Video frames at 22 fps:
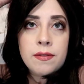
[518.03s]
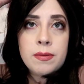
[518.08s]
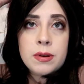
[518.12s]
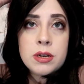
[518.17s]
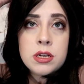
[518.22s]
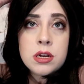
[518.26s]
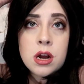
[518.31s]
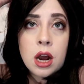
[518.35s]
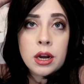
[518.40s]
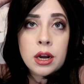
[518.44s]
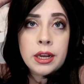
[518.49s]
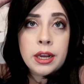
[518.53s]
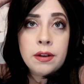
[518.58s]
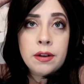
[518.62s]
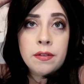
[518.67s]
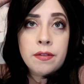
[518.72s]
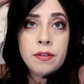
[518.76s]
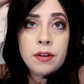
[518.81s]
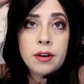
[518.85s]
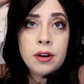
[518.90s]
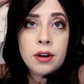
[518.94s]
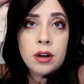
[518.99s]
been talking
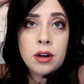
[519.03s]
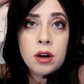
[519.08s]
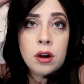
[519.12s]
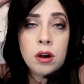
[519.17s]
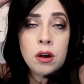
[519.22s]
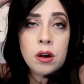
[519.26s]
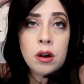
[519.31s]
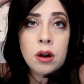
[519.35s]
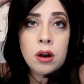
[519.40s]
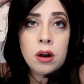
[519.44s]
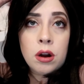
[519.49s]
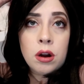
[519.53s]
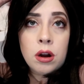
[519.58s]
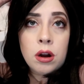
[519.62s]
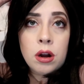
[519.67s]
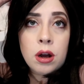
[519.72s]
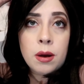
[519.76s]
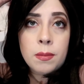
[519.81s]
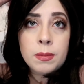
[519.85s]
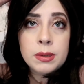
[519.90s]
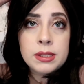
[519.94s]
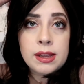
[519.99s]
for
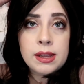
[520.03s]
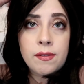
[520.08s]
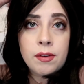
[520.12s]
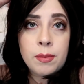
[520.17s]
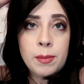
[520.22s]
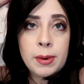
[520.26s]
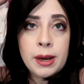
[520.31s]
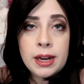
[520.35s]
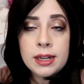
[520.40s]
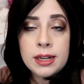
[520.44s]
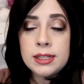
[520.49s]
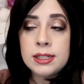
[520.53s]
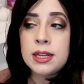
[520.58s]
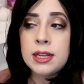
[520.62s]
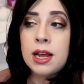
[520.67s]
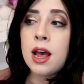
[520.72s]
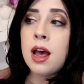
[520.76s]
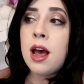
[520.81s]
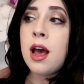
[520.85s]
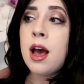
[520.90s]
almost 7 minutes.